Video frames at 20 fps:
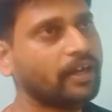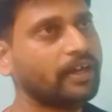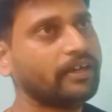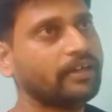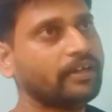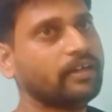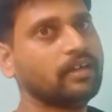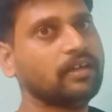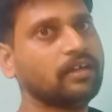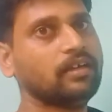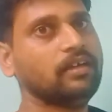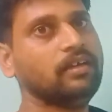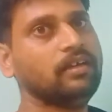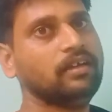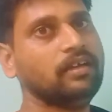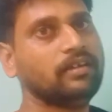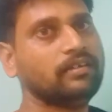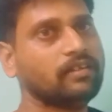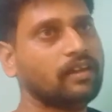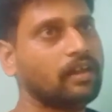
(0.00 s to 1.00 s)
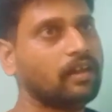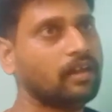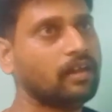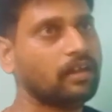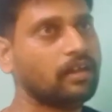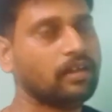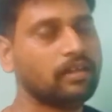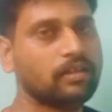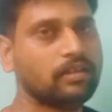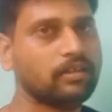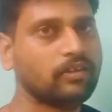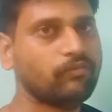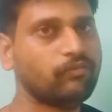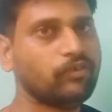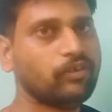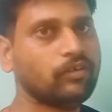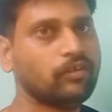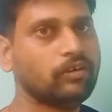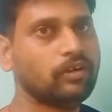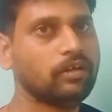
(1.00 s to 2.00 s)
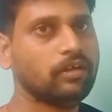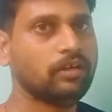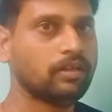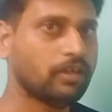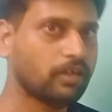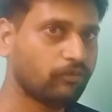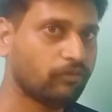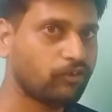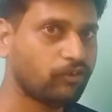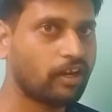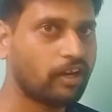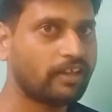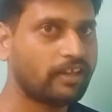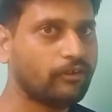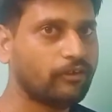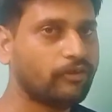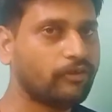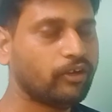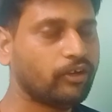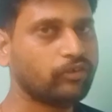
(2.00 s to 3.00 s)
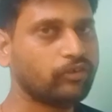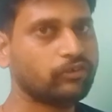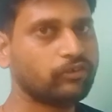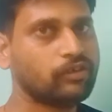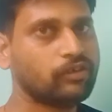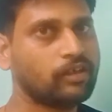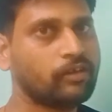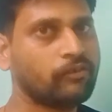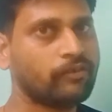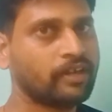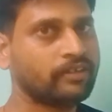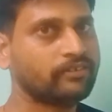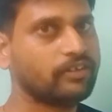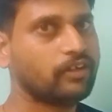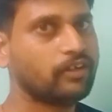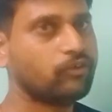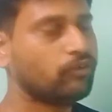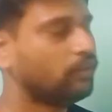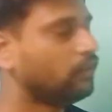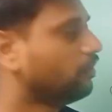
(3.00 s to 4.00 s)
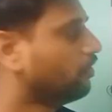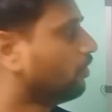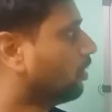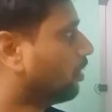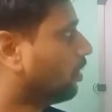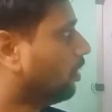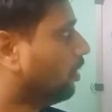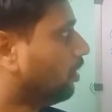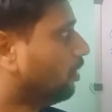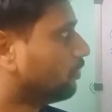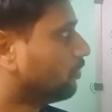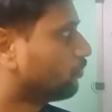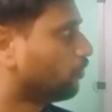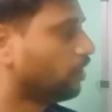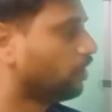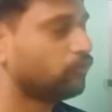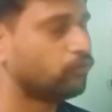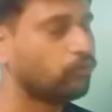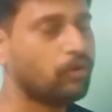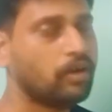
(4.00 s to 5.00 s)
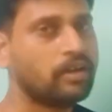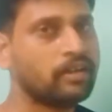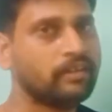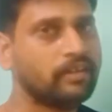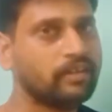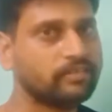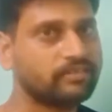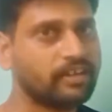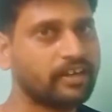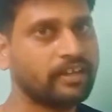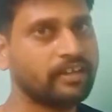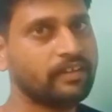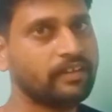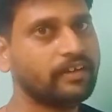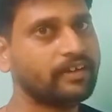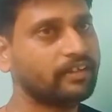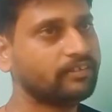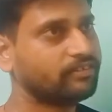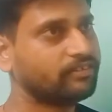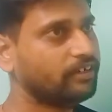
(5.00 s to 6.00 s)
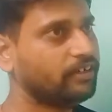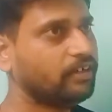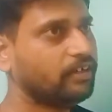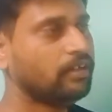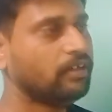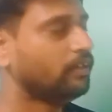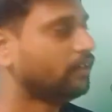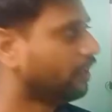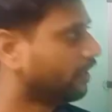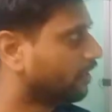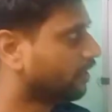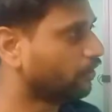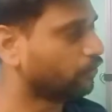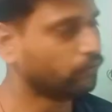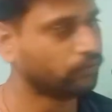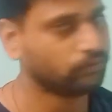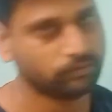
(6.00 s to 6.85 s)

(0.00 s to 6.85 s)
And if you like the video, you can share it to the students who are studying the 10th standard. Thank you.